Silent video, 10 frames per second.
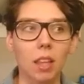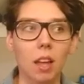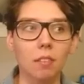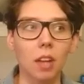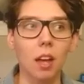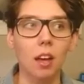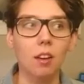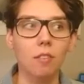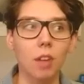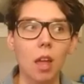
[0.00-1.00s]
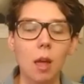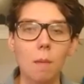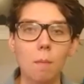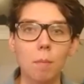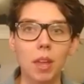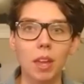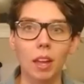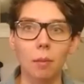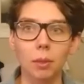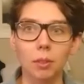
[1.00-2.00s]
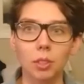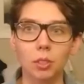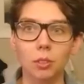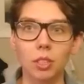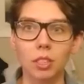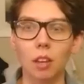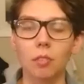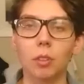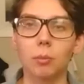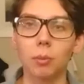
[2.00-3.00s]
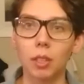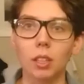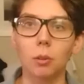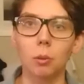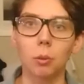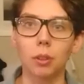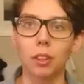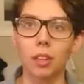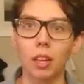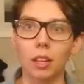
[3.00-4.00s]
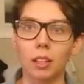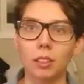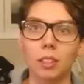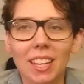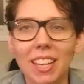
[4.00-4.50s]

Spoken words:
love of being able to discover really cool things.